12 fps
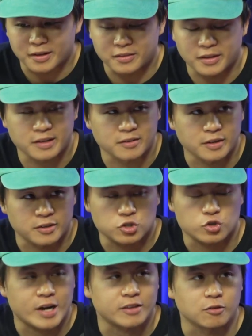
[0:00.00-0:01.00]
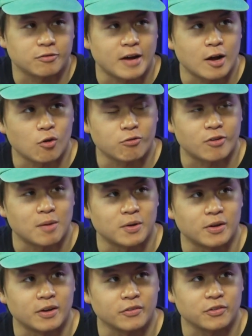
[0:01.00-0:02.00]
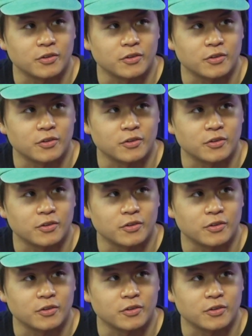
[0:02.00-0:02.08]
like, they can extract the file from it,